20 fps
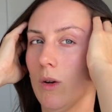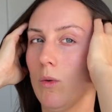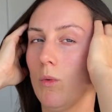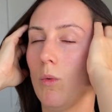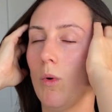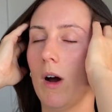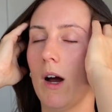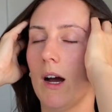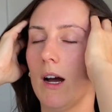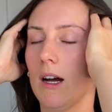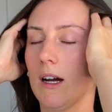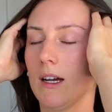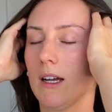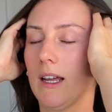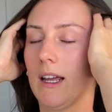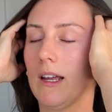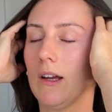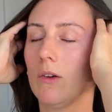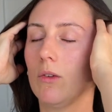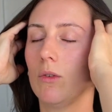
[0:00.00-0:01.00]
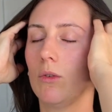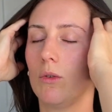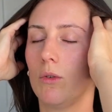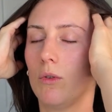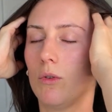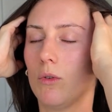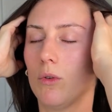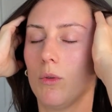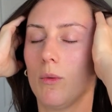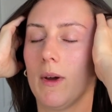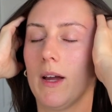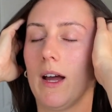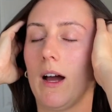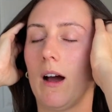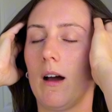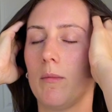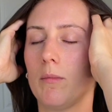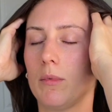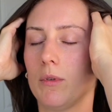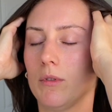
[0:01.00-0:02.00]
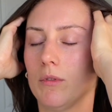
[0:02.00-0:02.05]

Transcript: working all the way up